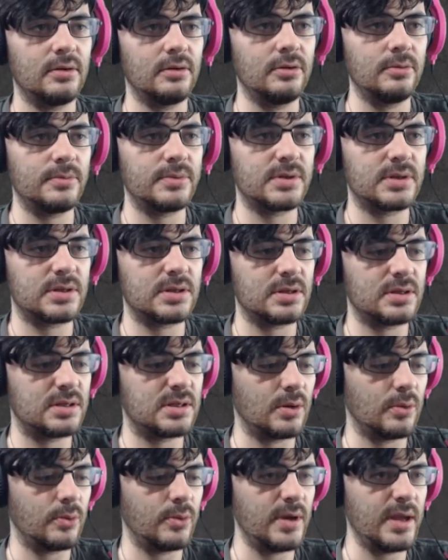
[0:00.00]
Oops,
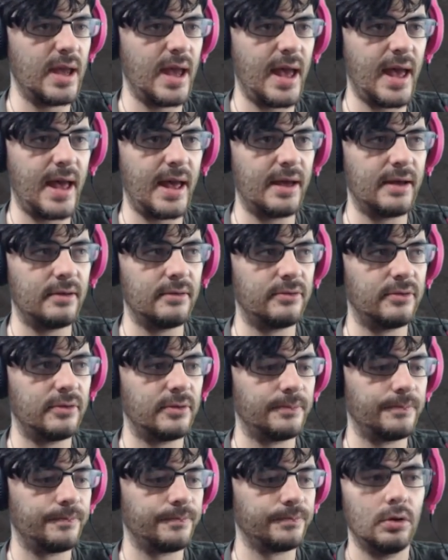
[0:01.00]
so we have
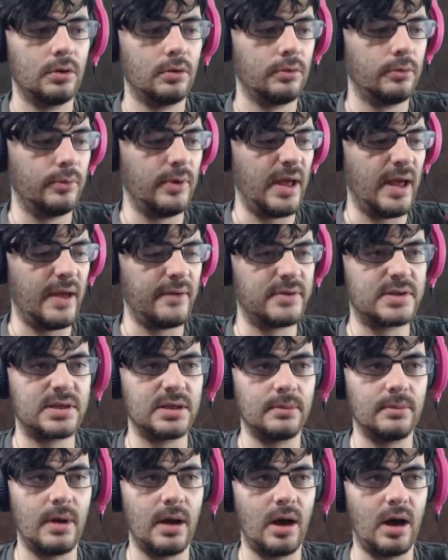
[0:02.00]

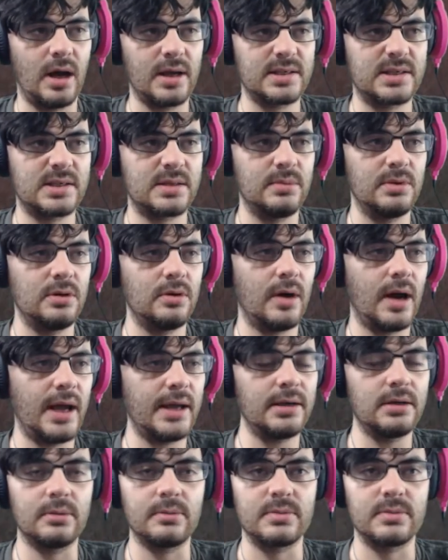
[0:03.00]
some awesome new
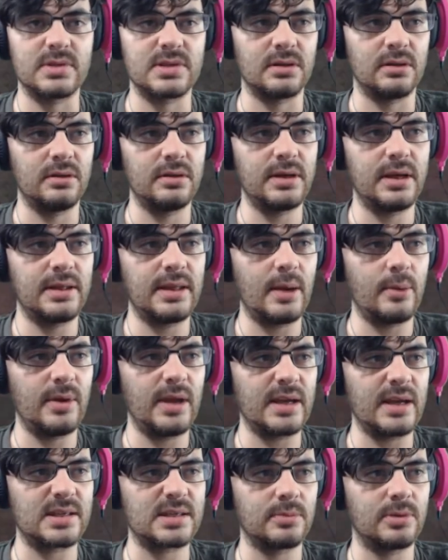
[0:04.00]
items. Look at that,
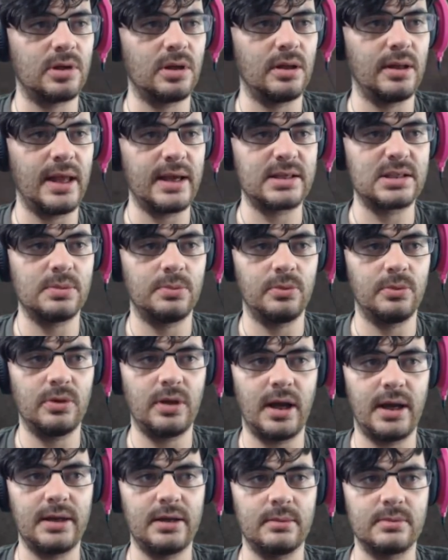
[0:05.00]
we got some
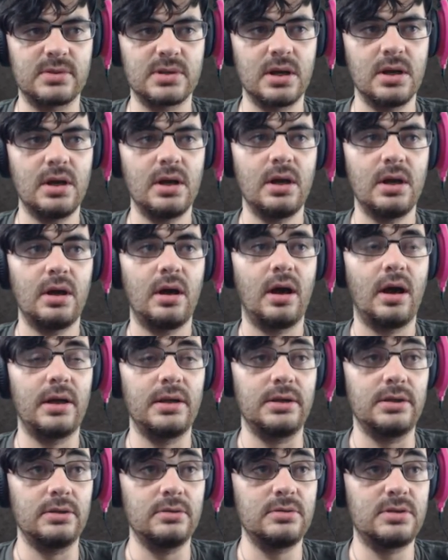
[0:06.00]
collectible items.
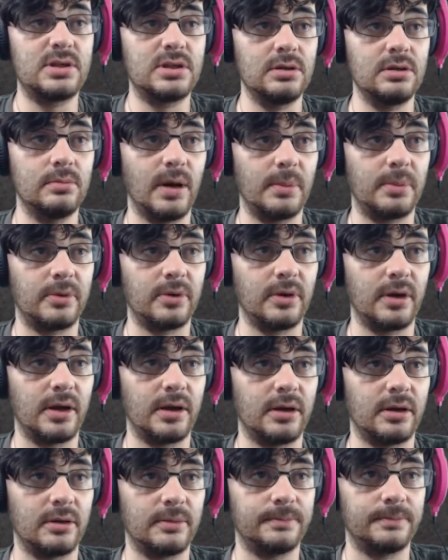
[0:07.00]
A YouTube
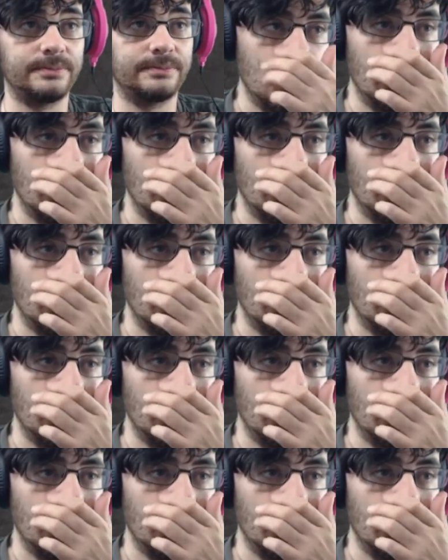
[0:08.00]
upgrader.